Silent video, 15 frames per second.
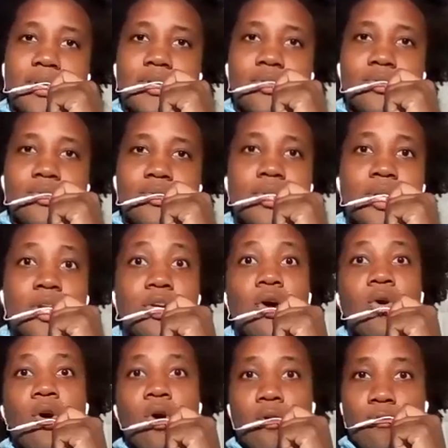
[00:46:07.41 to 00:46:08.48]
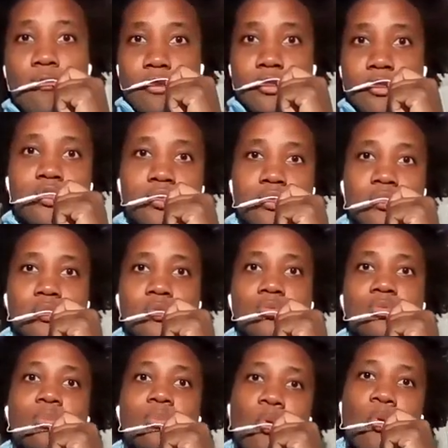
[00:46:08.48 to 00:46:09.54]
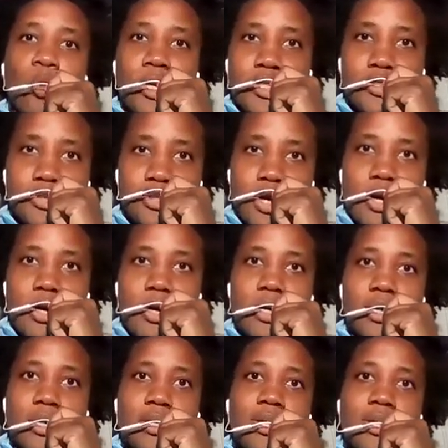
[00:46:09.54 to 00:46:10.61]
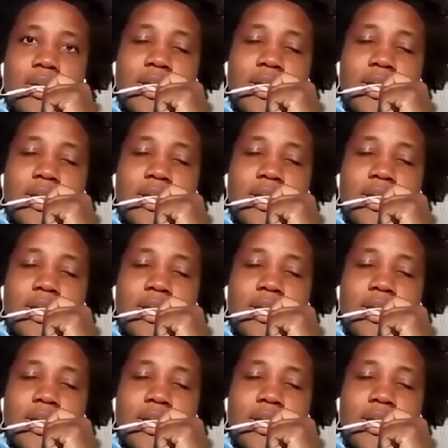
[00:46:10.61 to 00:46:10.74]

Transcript: you can go over to Morningstar